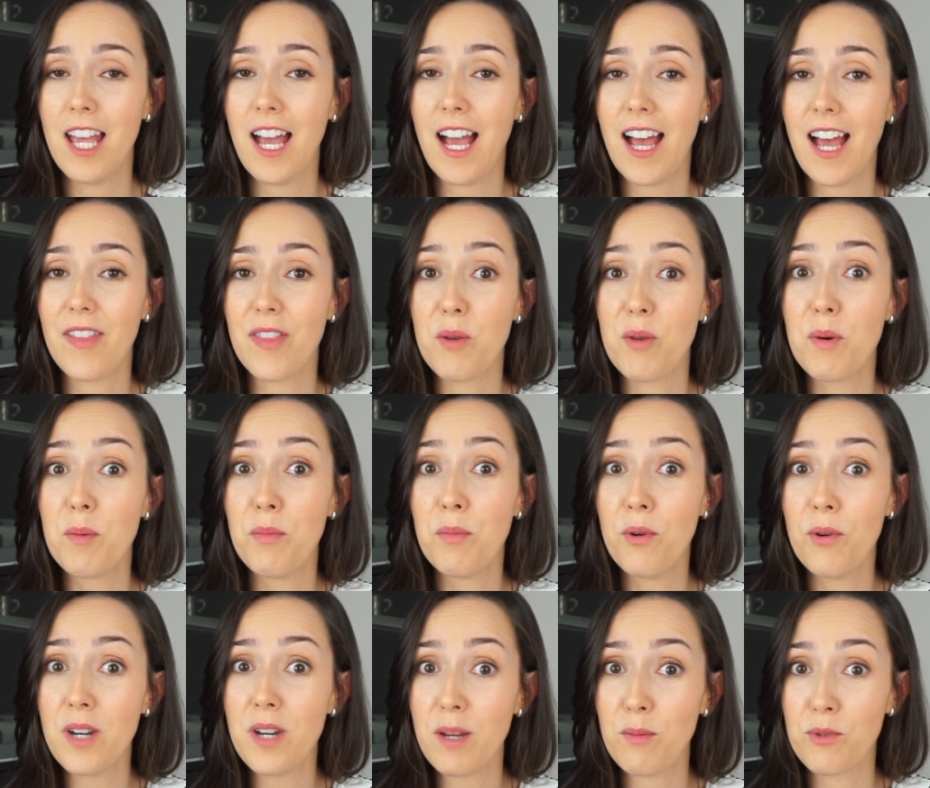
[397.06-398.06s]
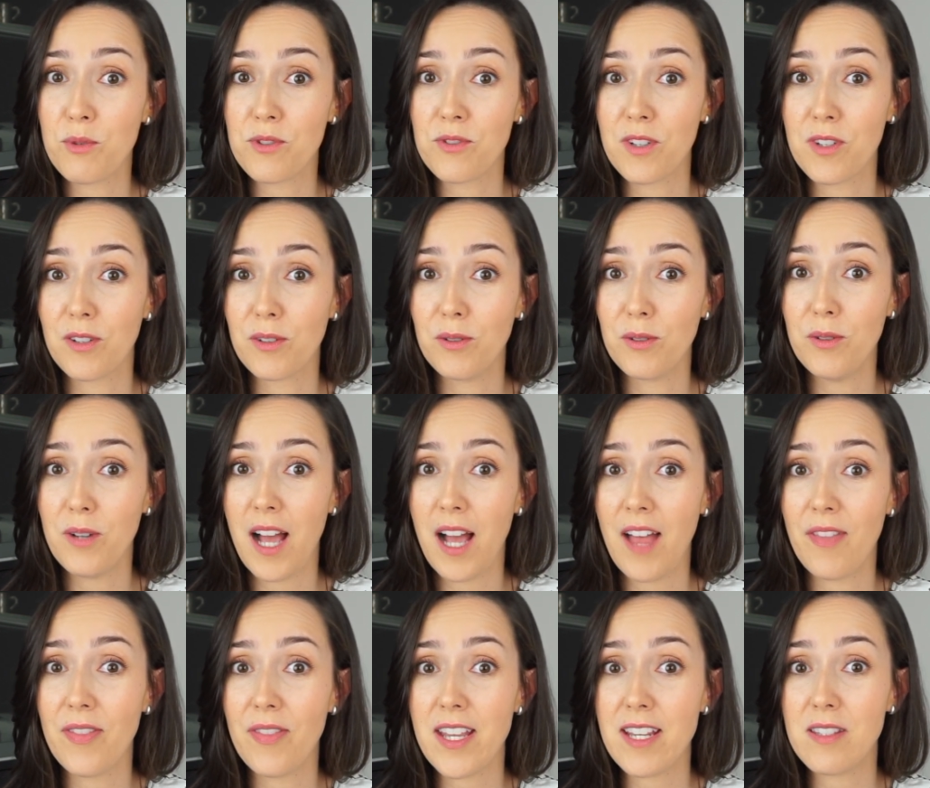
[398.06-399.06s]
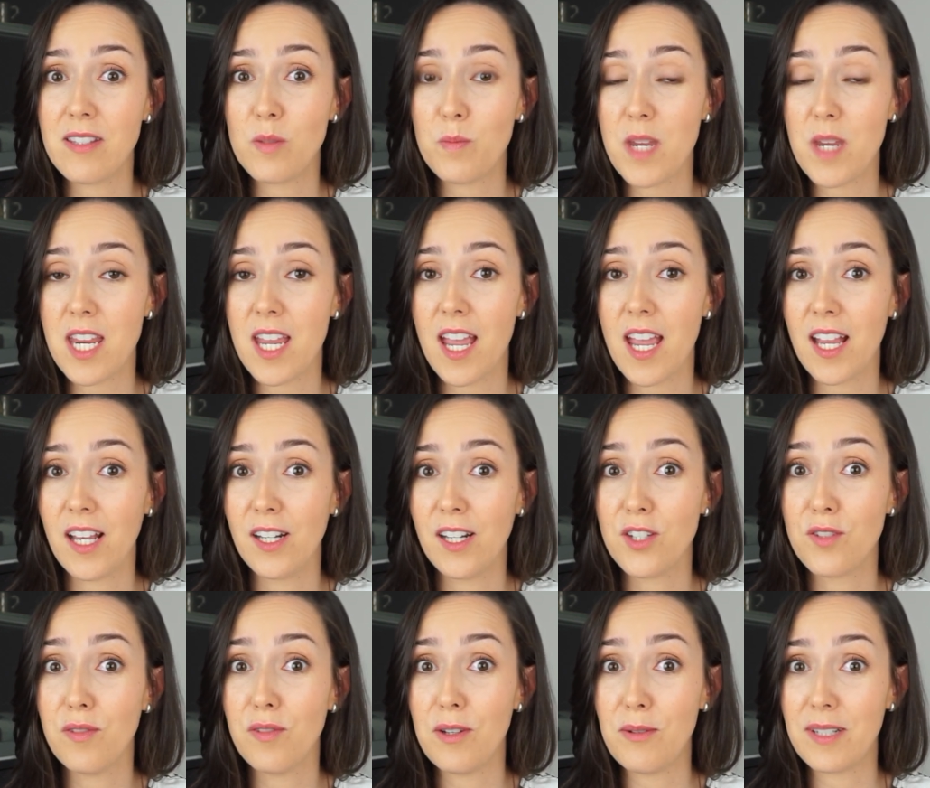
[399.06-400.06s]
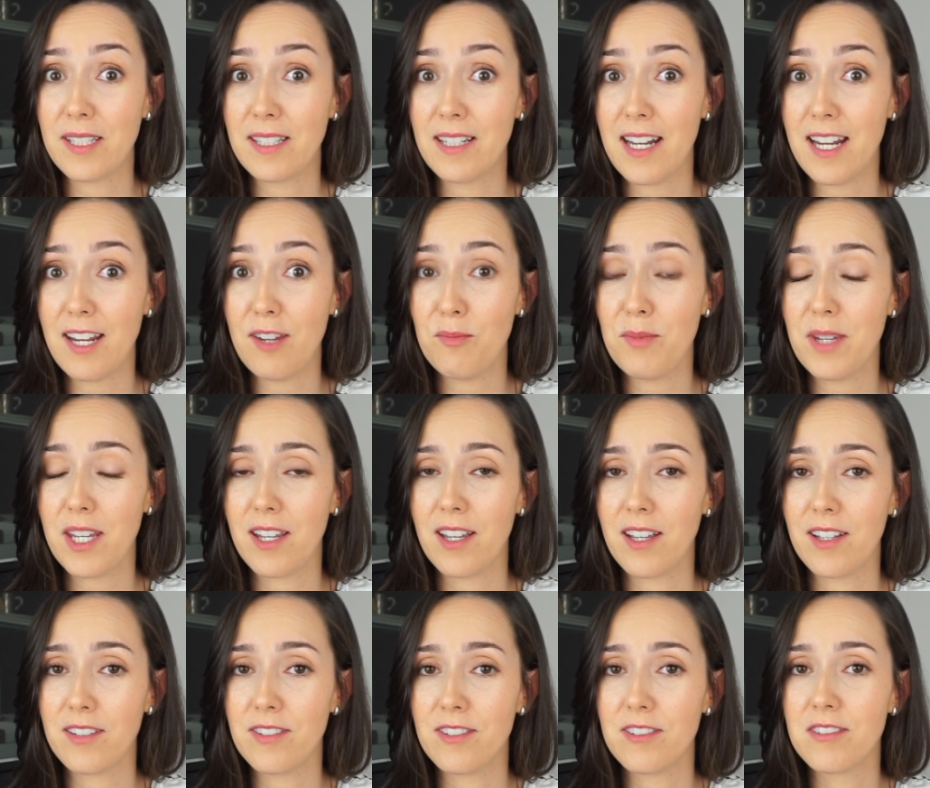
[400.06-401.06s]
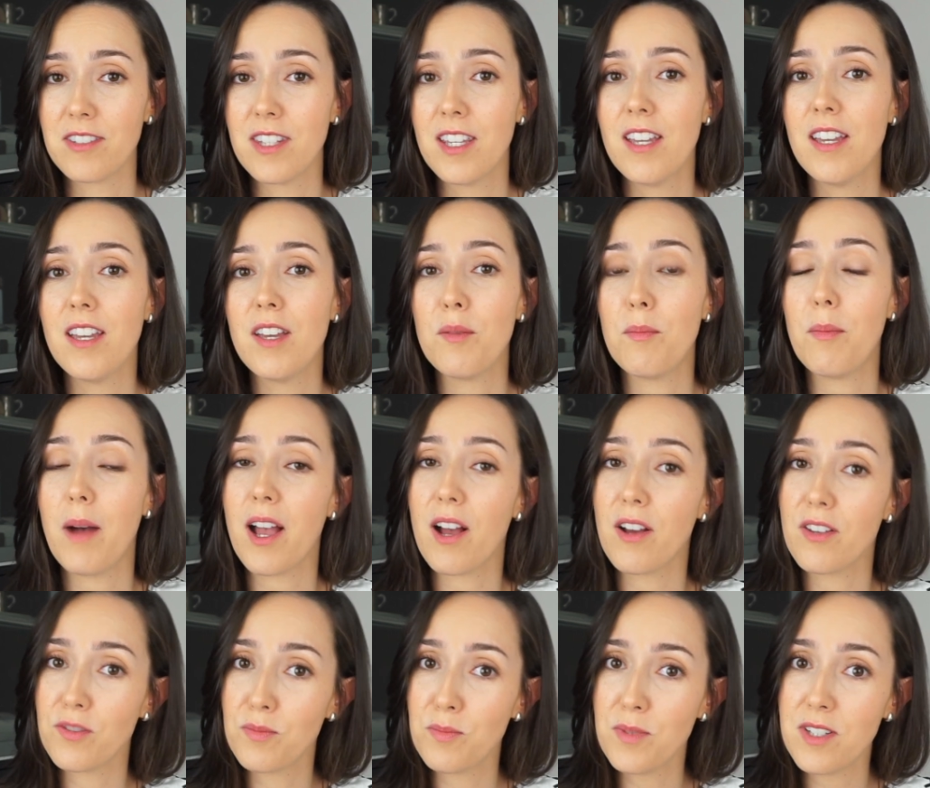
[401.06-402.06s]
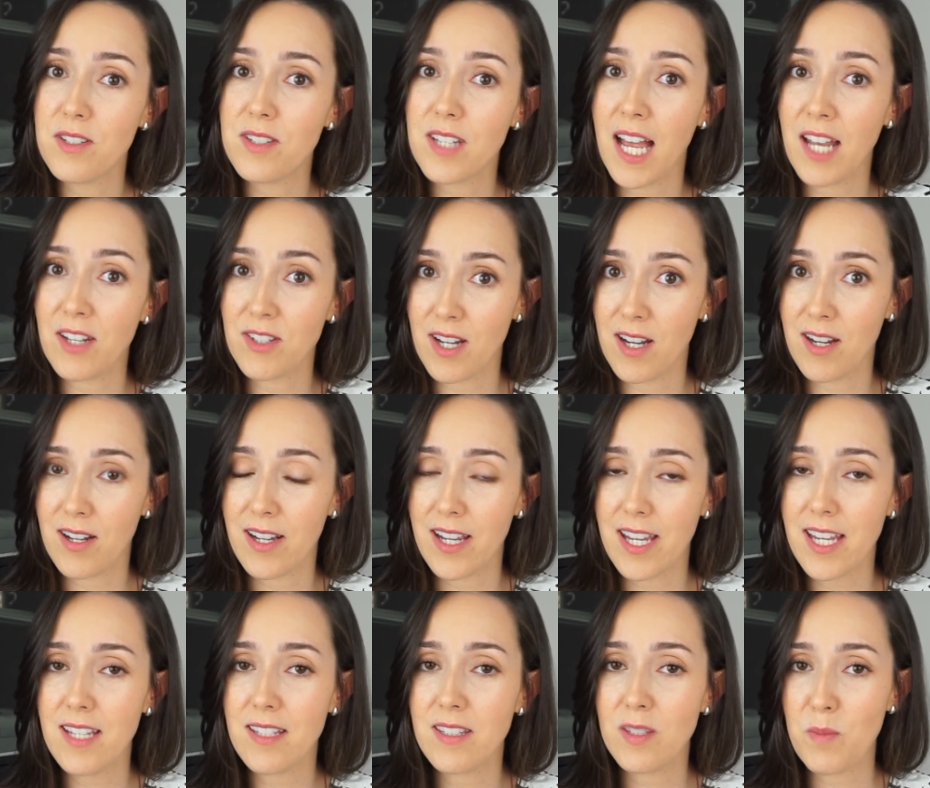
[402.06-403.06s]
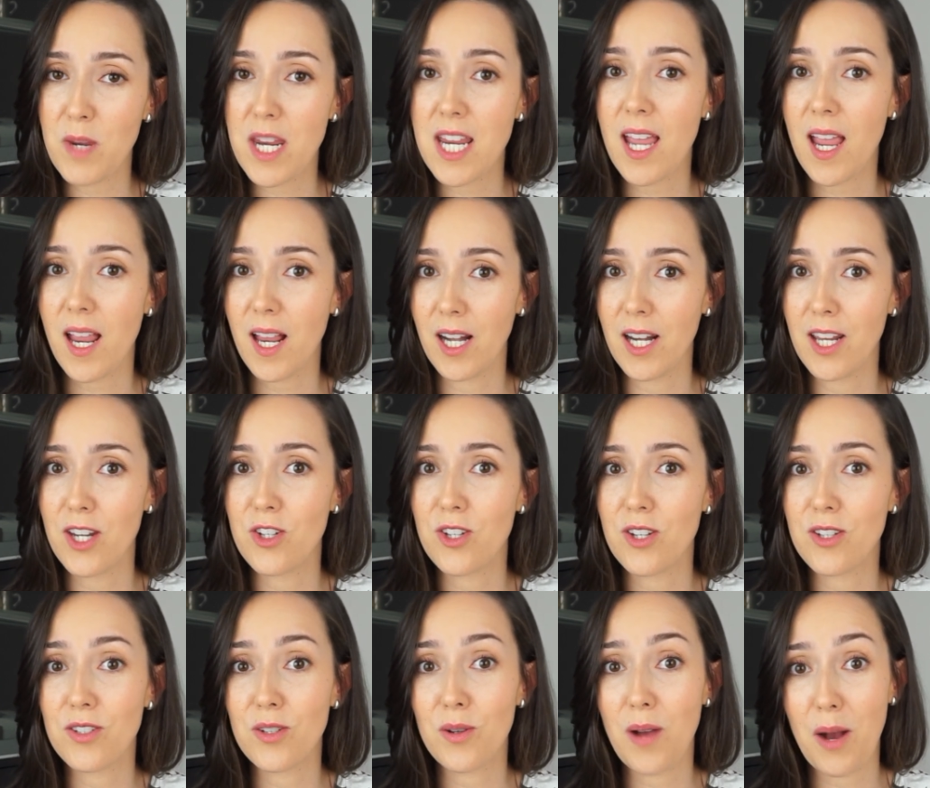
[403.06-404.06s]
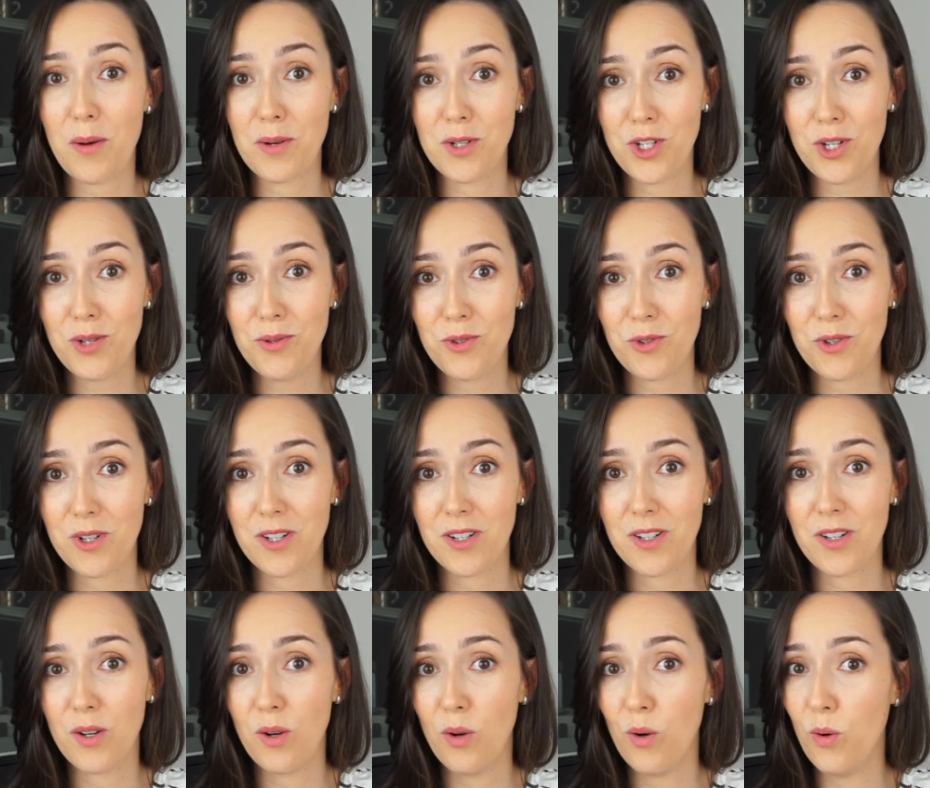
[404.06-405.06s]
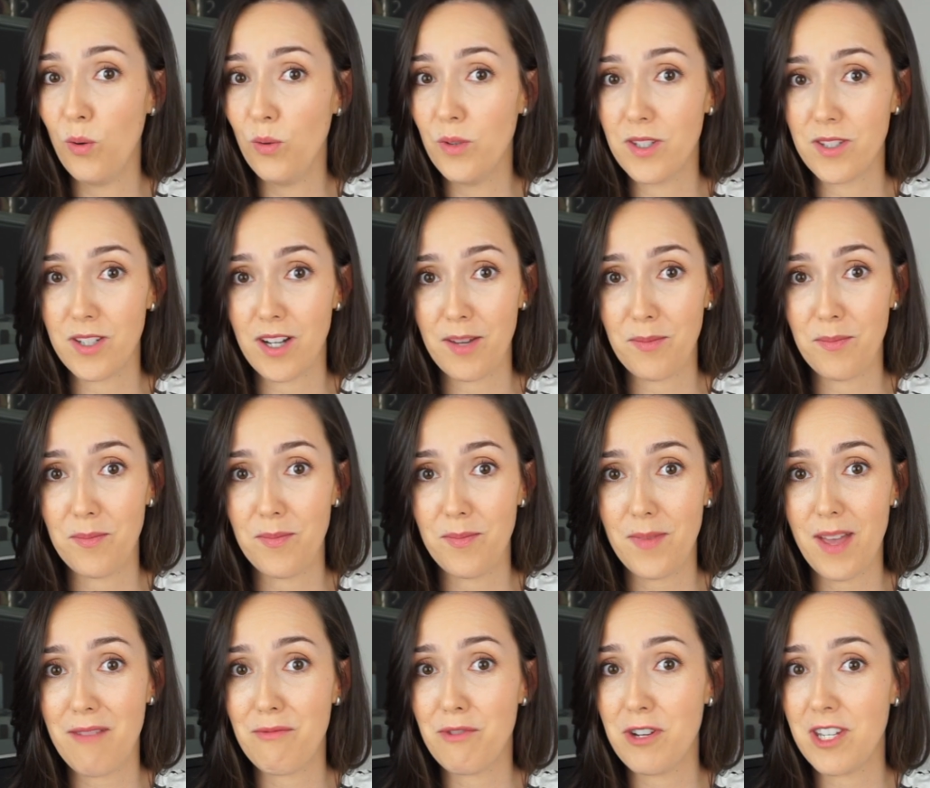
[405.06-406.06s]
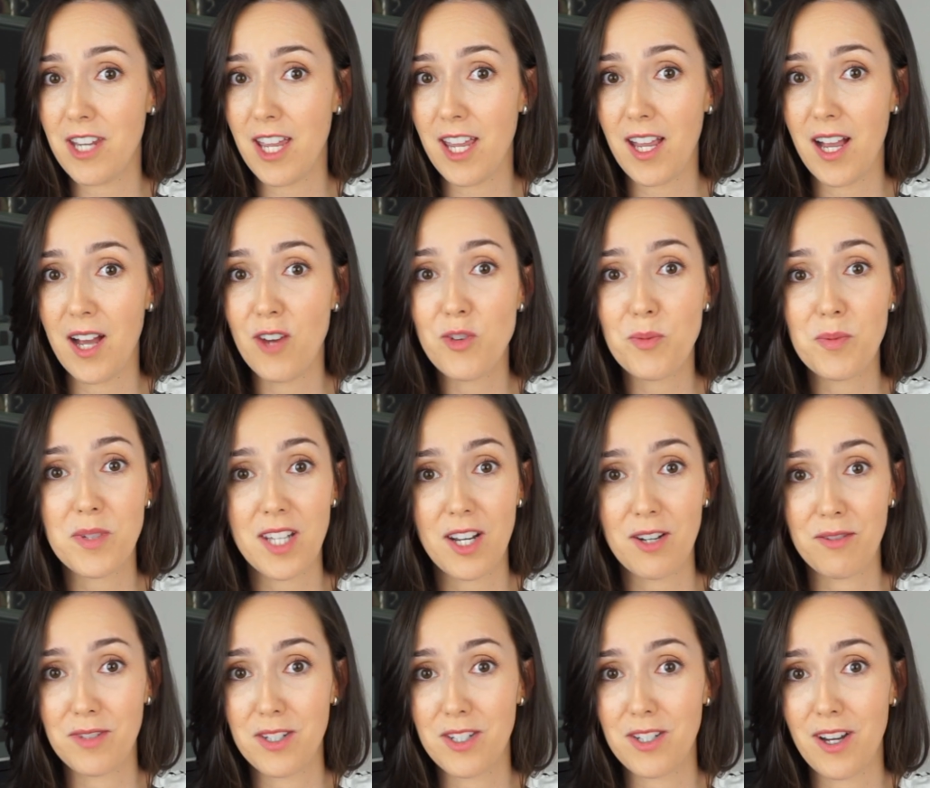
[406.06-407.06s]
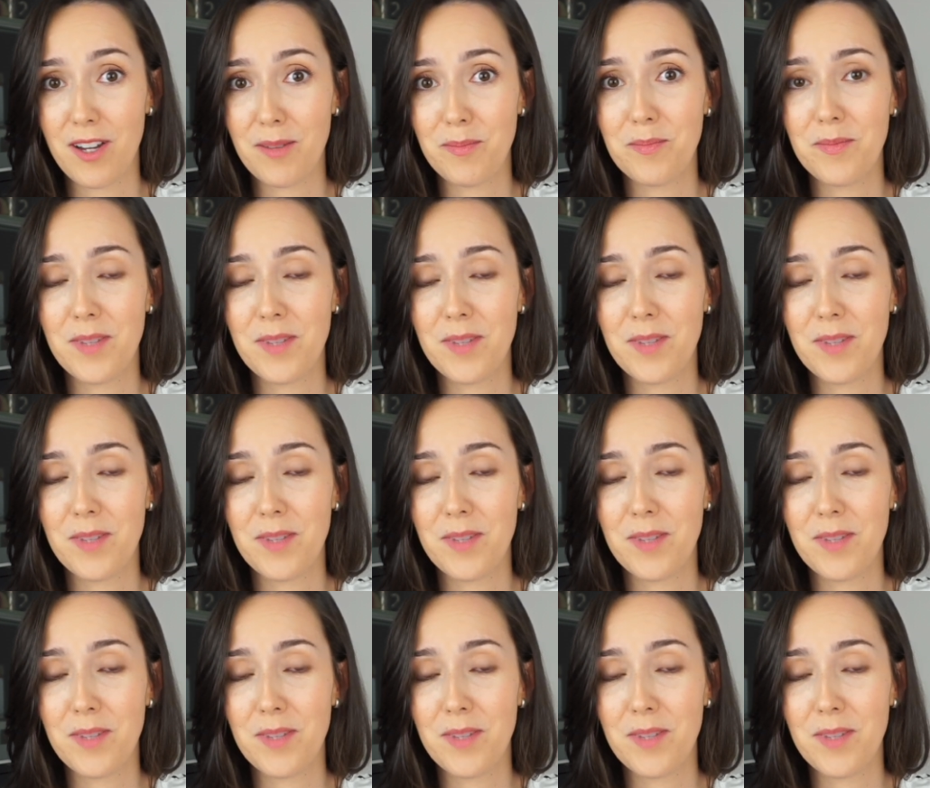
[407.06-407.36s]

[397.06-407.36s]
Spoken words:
and they were born in Brazil and they speak English fluently because my husband and I speak English to our children all the time, every day, 100% of the time.